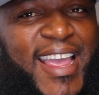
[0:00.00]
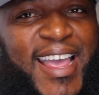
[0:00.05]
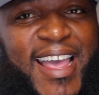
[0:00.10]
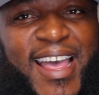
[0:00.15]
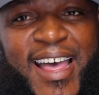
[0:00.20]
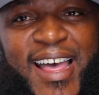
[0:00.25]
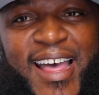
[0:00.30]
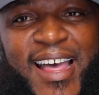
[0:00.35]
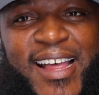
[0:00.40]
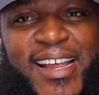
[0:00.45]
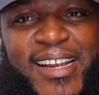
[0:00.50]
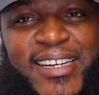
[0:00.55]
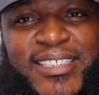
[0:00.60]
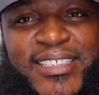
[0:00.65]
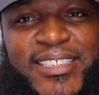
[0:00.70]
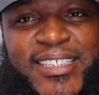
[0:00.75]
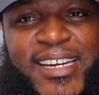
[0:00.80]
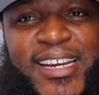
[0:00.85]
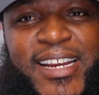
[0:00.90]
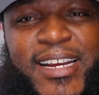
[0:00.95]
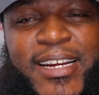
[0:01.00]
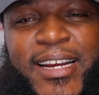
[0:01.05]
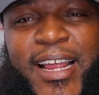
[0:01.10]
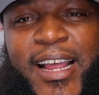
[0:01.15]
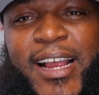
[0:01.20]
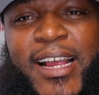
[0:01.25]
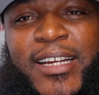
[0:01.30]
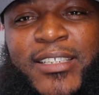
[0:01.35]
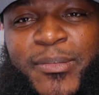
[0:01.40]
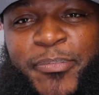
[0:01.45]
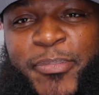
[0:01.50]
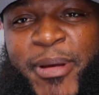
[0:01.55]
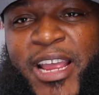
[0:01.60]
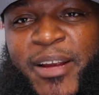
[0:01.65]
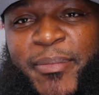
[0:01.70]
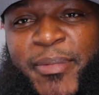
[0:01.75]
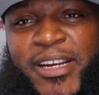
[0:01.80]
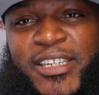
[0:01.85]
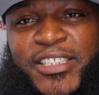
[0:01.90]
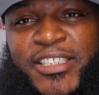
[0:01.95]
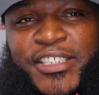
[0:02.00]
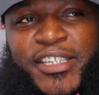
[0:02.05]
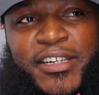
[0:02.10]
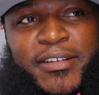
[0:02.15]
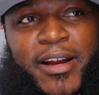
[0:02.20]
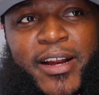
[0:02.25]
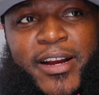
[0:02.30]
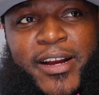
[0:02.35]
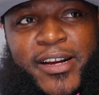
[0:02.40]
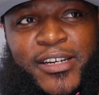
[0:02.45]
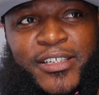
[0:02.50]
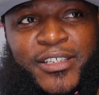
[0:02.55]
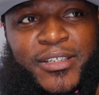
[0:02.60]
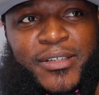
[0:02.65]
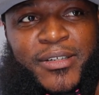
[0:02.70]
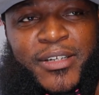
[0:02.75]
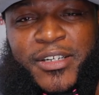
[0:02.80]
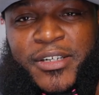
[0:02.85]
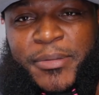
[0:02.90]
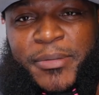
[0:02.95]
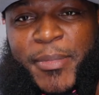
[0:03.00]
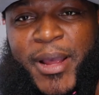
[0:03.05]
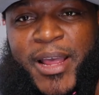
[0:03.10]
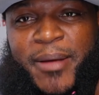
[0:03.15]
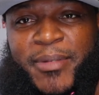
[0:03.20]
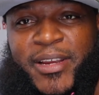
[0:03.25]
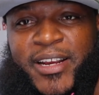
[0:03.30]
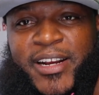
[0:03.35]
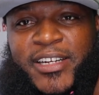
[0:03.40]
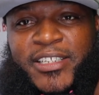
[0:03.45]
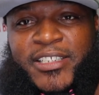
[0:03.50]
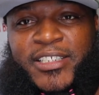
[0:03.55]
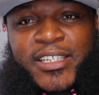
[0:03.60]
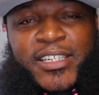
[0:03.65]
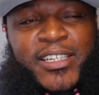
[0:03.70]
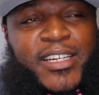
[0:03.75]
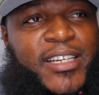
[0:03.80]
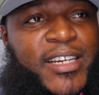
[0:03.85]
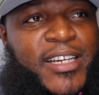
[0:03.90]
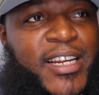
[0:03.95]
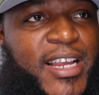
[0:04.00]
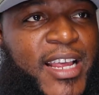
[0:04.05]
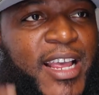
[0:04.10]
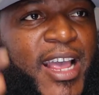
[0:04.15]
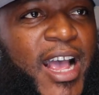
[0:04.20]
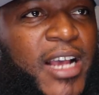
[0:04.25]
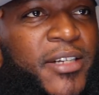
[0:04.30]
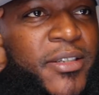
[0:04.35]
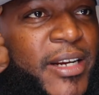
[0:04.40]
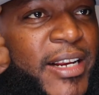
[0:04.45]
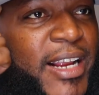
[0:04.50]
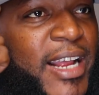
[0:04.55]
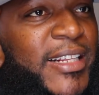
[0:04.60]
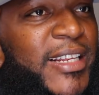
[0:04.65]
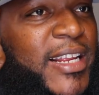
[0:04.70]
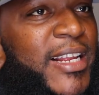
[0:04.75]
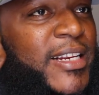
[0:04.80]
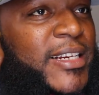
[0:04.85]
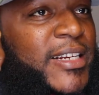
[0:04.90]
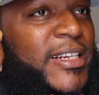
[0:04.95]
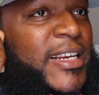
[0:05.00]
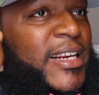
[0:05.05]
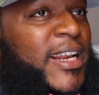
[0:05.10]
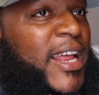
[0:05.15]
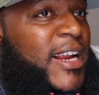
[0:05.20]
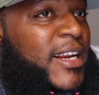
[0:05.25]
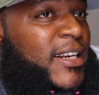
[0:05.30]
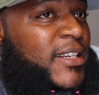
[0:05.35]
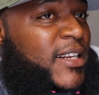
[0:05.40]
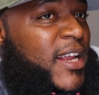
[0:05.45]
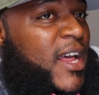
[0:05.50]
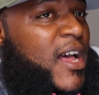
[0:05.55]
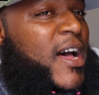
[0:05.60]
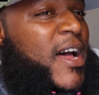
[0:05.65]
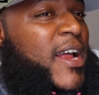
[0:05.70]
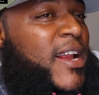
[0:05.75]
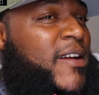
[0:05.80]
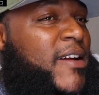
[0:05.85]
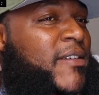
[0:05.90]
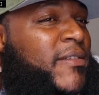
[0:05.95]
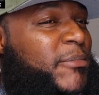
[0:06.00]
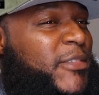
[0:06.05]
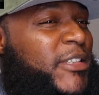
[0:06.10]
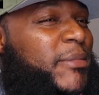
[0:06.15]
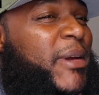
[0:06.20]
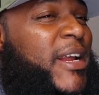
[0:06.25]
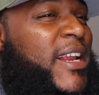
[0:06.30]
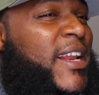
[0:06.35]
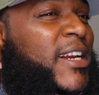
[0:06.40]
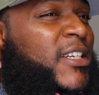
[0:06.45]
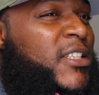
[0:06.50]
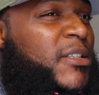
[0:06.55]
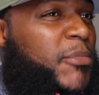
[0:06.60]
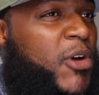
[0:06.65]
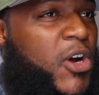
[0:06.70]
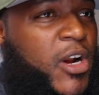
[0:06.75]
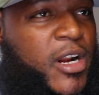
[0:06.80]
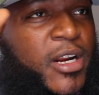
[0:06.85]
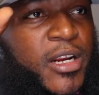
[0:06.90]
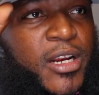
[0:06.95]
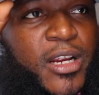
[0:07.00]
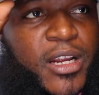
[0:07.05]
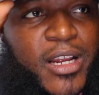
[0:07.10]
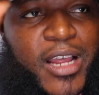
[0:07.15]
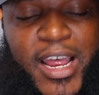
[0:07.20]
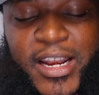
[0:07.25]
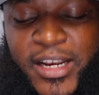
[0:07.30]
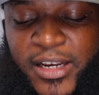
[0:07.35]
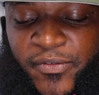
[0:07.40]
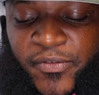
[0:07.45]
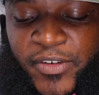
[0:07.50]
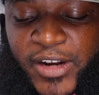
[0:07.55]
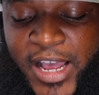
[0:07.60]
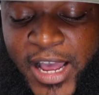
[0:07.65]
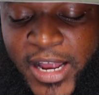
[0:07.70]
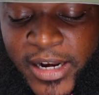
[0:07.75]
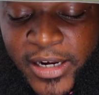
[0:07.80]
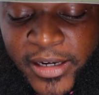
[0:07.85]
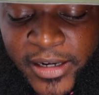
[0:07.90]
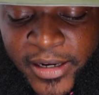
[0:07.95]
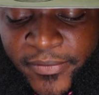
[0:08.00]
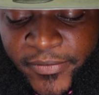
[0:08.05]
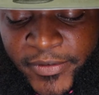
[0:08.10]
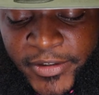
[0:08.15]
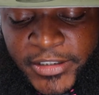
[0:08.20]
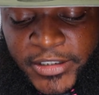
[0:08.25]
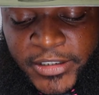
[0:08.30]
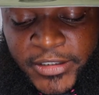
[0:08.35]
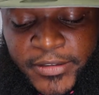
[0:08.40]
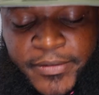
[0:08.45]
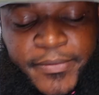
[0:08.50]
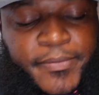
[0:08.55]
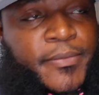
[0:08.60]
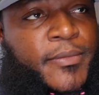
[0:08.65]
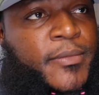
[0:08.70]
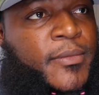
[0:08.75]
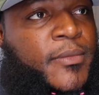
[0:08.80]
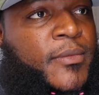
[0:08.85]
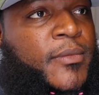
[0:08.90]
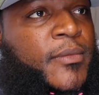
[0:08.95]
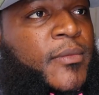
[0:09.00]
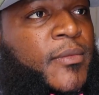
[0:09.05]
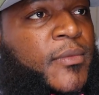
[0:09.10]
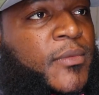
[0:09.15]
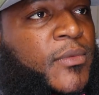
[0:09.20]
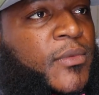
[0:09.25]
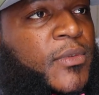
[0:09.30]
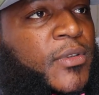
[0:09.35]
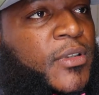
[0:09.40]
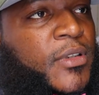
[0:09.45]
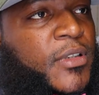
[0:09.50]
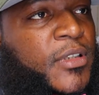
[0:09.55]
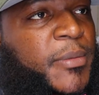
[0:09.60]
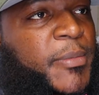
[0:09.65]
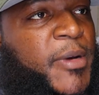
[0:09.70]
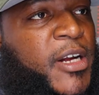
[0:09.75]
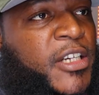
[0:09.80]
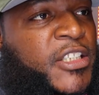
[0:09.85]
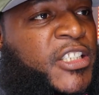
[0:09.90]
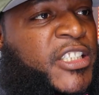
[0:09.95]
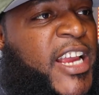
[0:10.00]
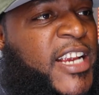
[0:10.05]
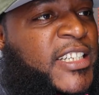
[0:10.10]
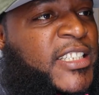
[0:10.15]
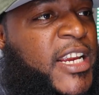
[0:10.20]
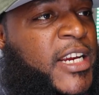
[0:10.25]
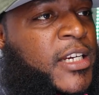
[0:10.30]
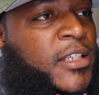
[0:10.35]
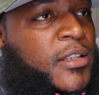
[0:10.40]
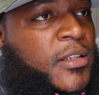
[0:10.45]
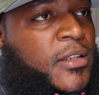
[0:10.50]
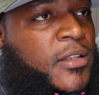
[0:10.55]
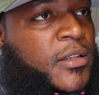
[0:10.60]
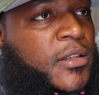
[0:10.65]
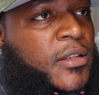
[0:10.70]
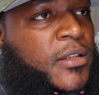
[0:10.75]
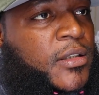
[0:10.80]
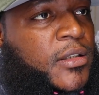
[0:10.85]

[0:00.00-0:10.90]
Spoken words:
Ah, shit. I got some Pac-Man shit right here, too. Remind me of that shit. I swear I got the LED light. Oh, I ain't. Man, they smart. That nigga finna hide in the deep freezer. Come on, Jesse.